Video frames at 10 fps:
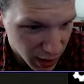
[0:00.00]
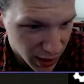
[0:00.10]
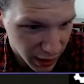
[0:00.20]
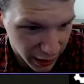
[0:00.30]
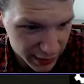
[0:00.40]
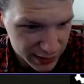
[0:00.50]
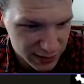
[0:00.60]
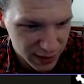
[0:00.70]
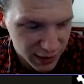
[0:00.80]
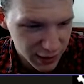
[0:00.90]
And this is
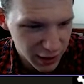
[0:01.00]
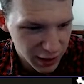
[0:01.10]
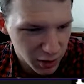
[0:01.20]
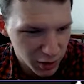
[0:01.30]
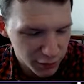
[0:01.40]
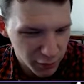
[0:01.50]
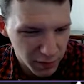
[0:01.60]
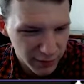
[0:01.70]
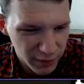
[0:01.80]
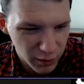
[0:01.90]
the DMR from
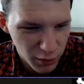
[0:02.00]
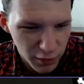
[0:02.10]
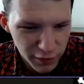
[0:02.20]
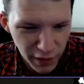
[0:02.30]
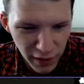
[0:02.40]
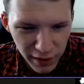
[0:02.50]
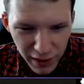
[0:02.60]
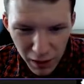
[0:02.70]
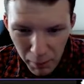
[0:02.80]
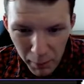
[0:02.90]
Infinite Warfare. Got
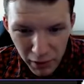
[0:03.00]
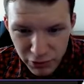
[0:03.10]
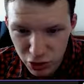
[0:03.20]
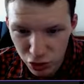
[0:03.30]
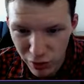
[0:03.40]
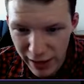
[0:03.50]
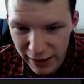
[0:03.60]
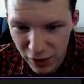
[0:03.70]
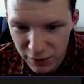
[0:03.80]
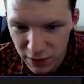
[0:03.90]
a bunch of
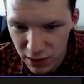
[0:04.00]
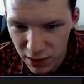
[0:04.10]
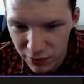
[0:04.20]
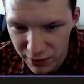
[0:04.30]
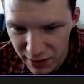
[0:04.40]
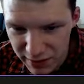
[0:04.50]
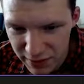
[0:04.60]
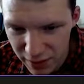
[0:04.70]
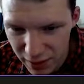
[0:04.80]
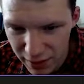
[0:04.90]
Dragunovs in here. This
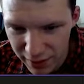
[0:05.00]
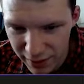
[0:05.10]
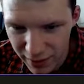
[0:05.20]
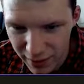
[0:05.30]
gun,